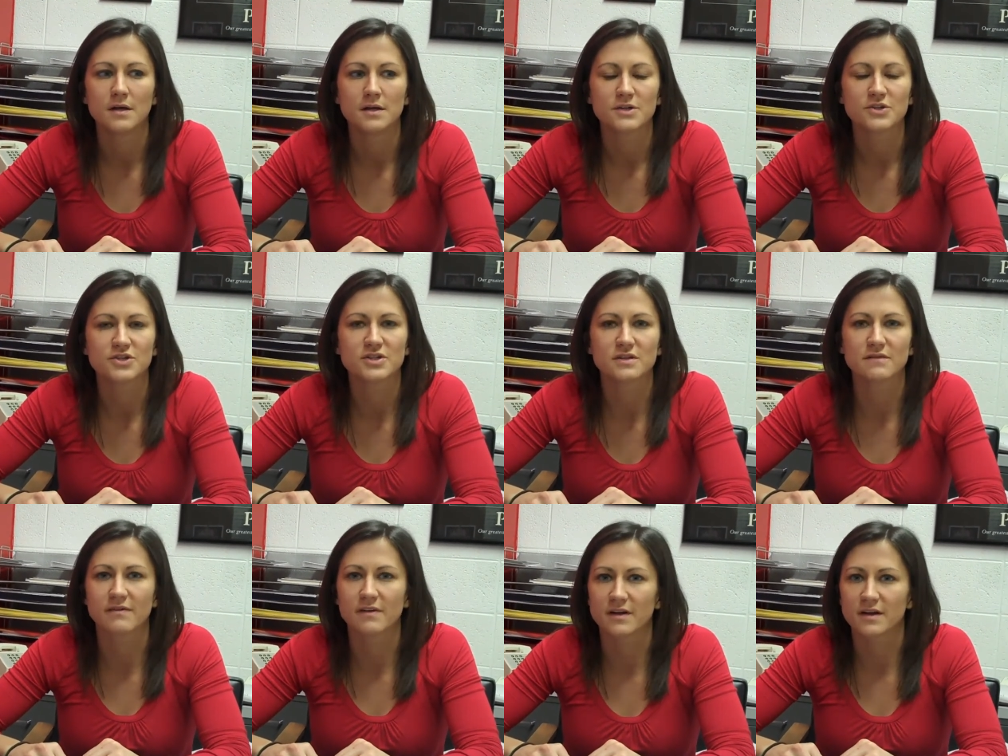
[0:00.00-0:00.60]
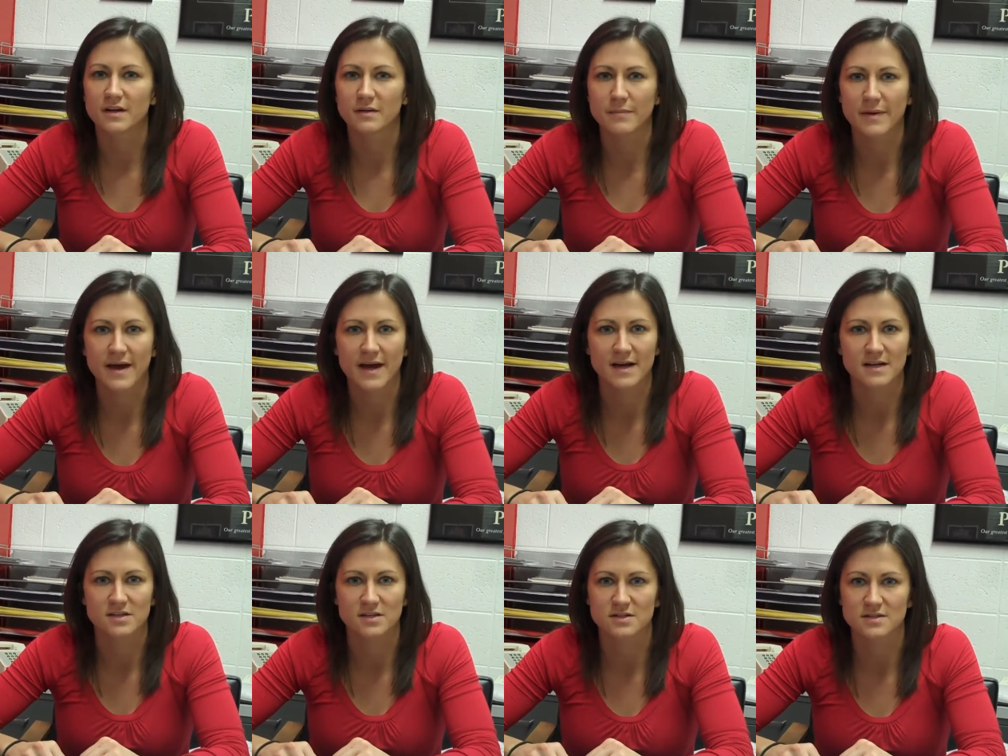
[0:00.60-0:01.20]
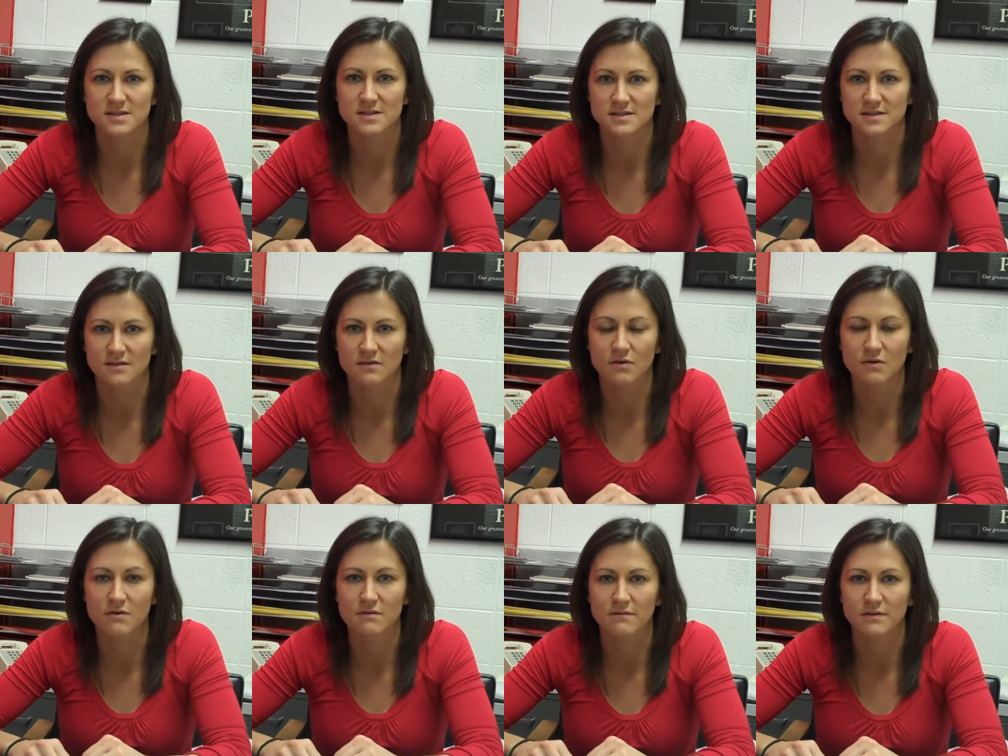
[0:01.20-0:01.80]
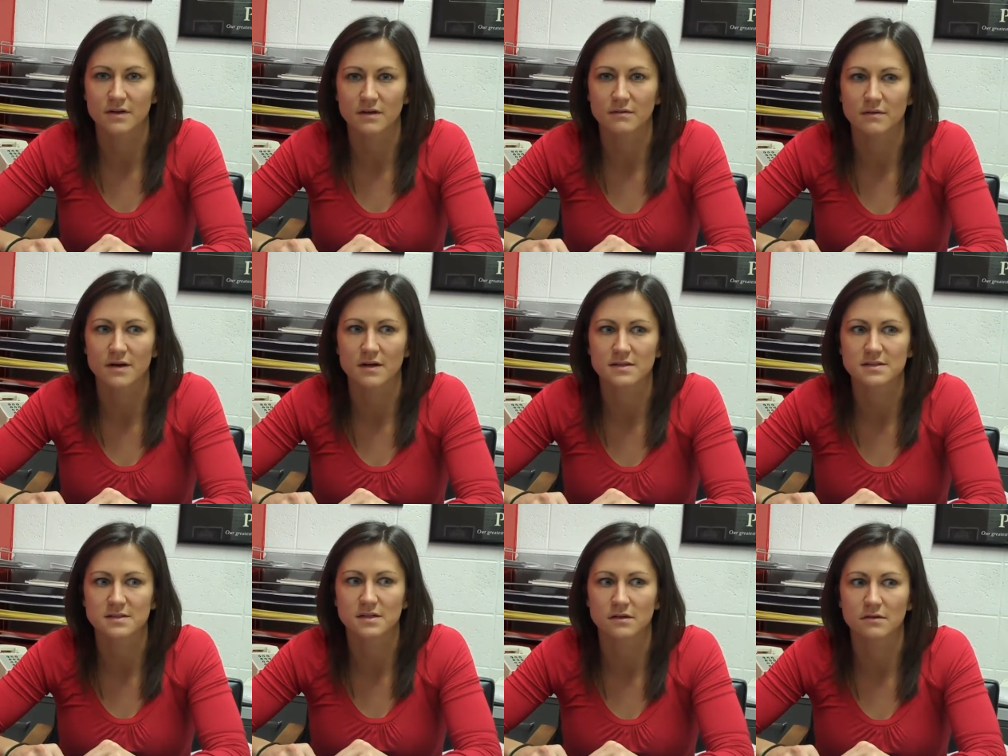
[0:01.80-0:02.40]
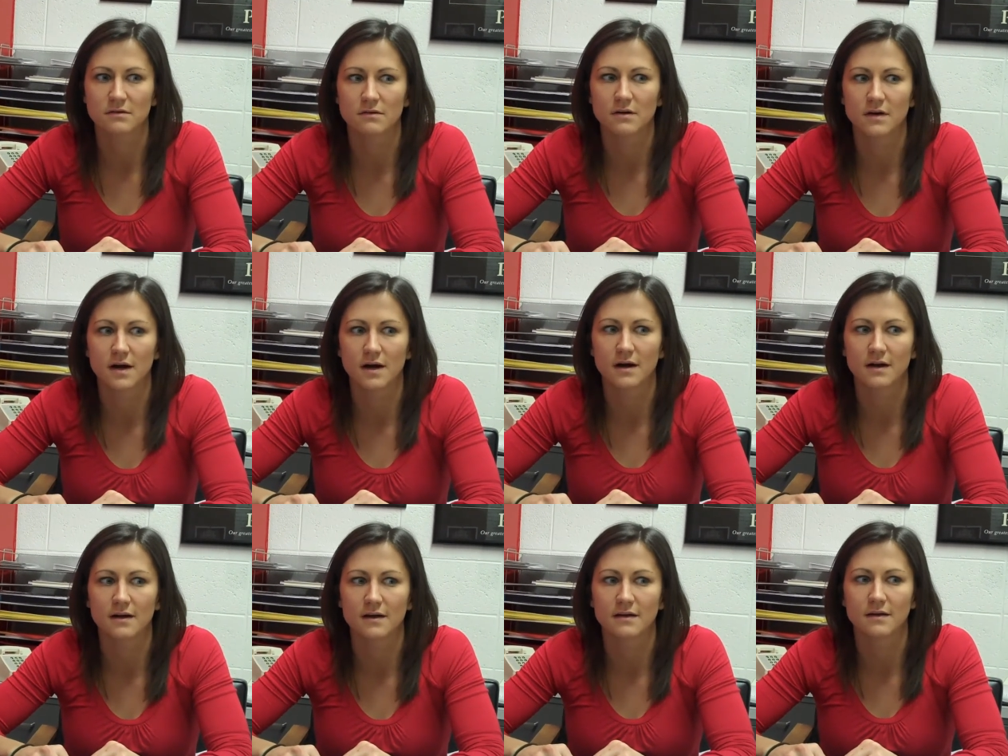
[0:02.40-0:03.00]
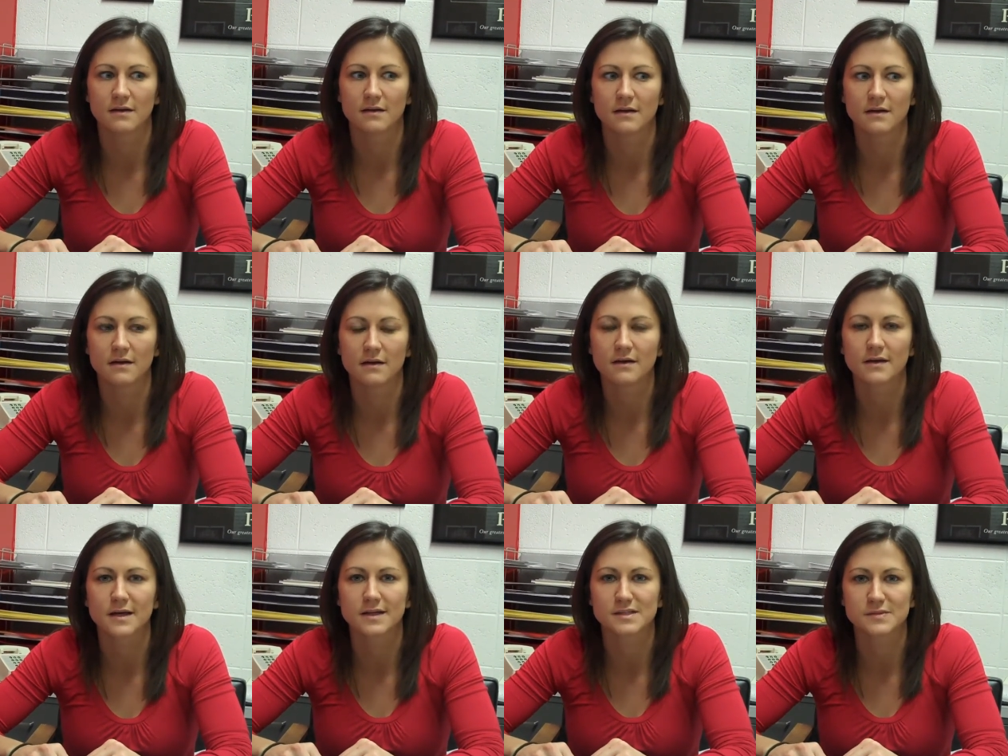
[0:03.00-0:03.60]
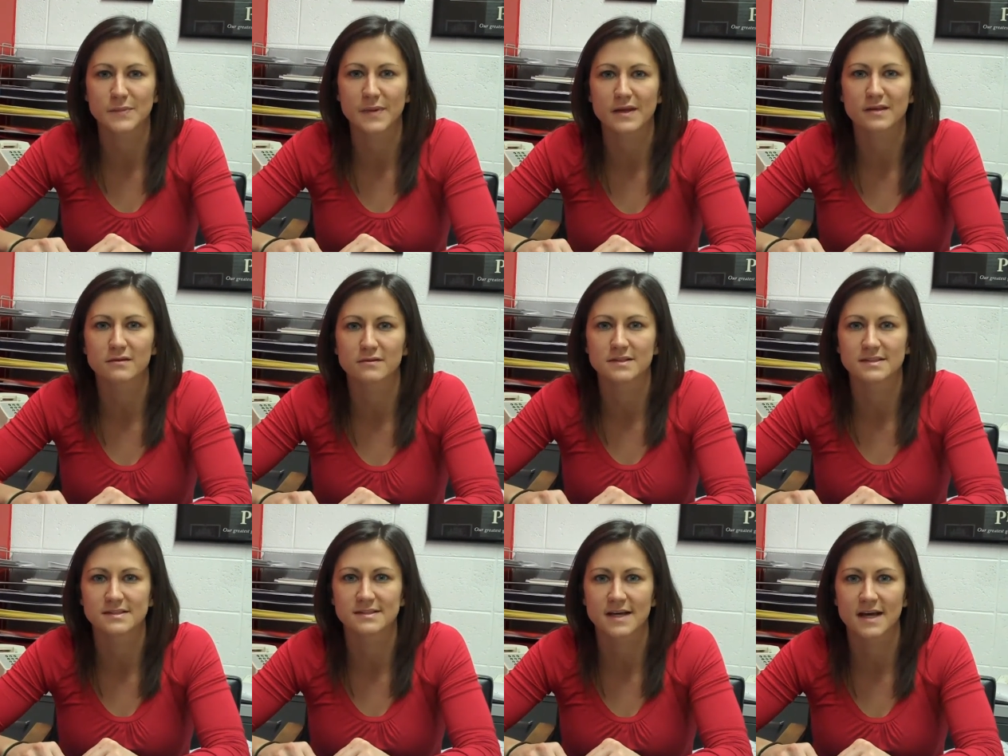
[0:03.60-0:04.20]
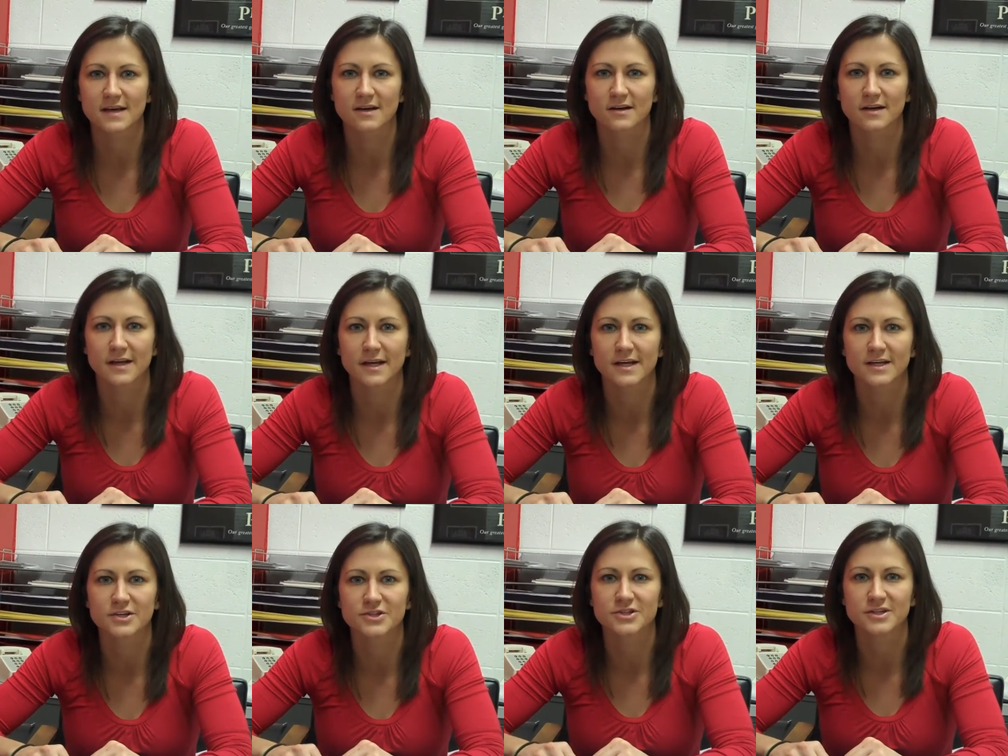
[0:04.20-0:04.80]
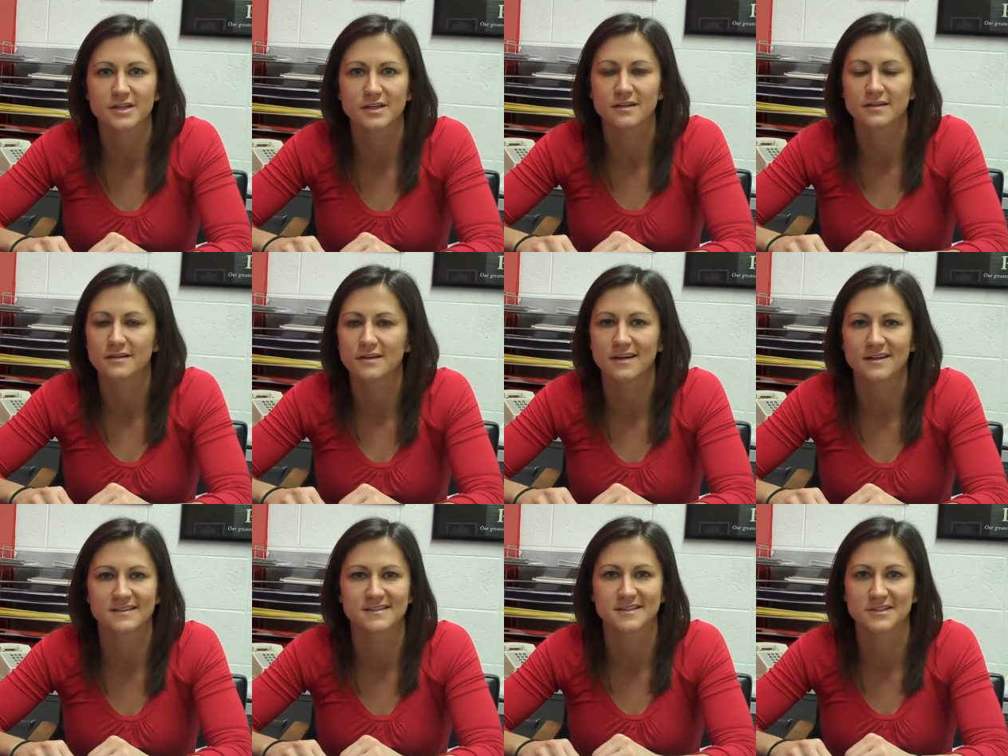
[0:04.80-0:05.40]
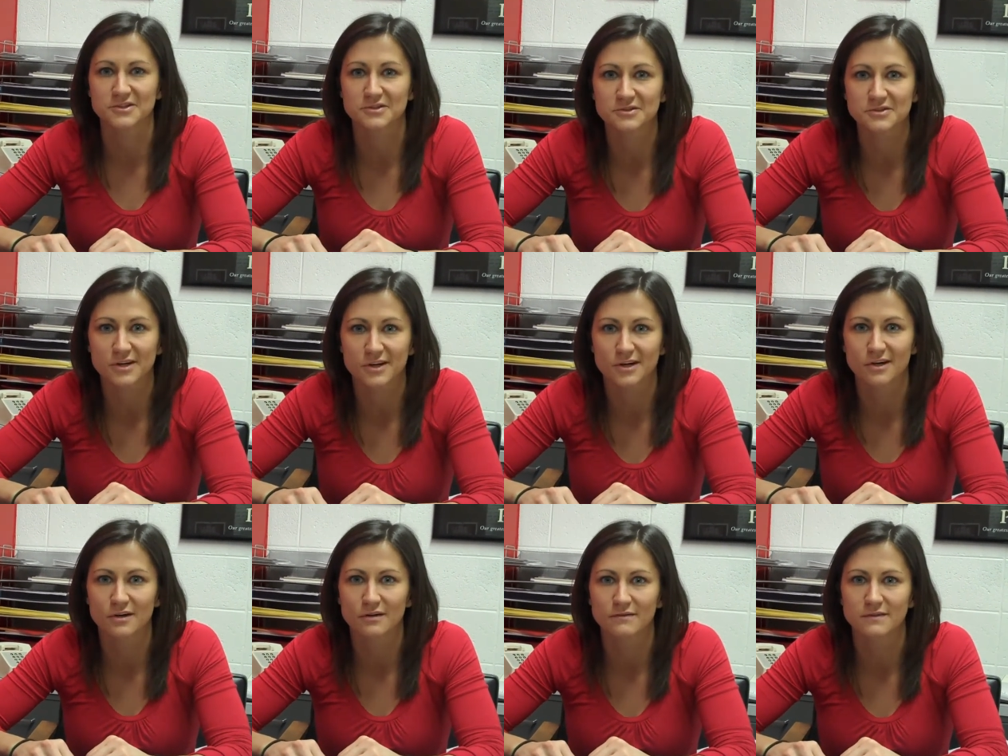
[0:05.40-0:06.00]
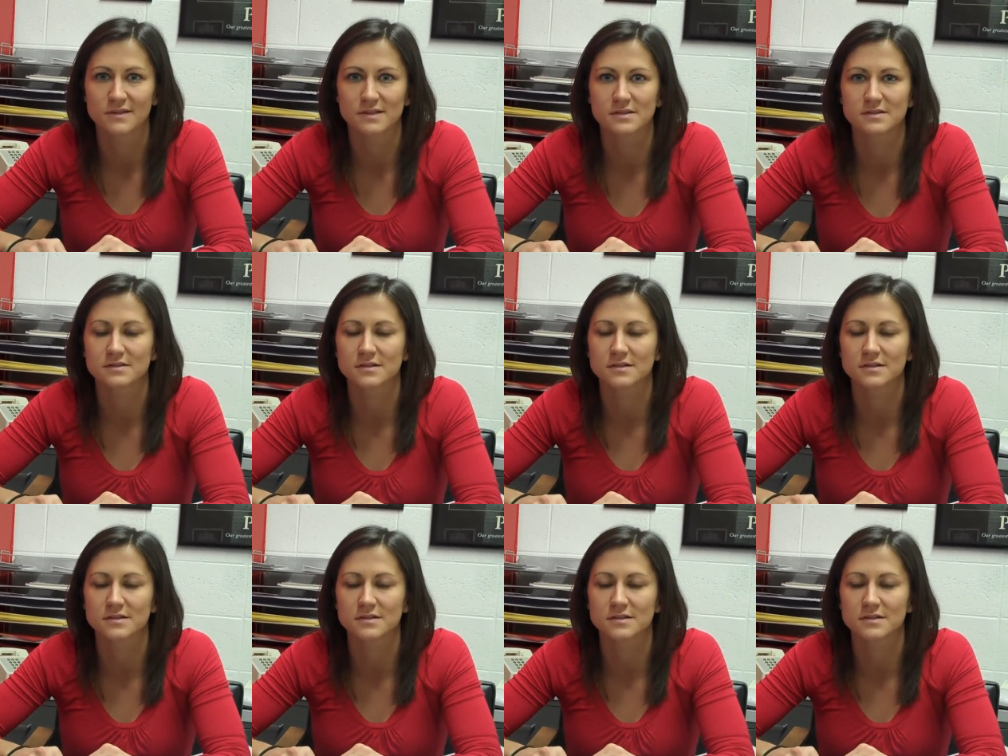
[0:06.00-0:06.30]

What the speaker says: She's a very good passer, sees the court very well. So against Bethel on Saturday, she had zero turnovers,